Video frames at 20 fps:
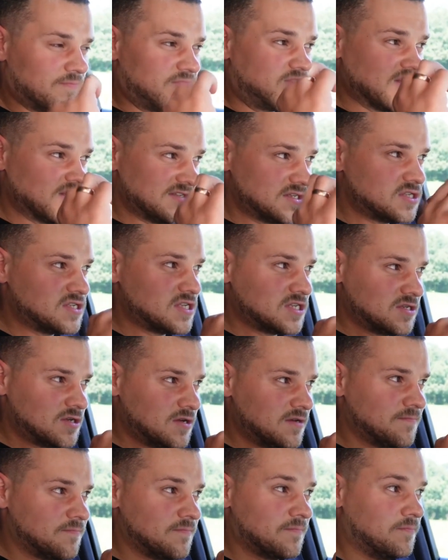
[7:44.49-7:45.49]
Practically,
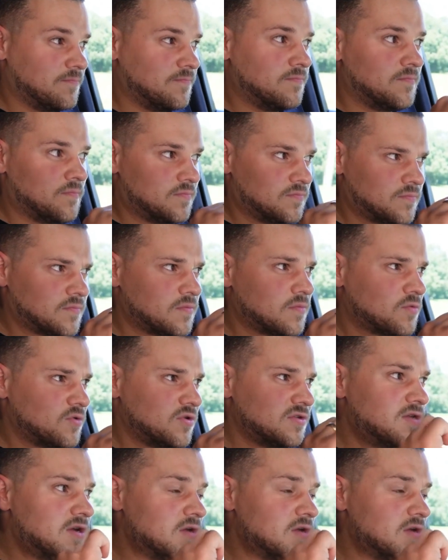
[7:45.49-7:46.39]
well,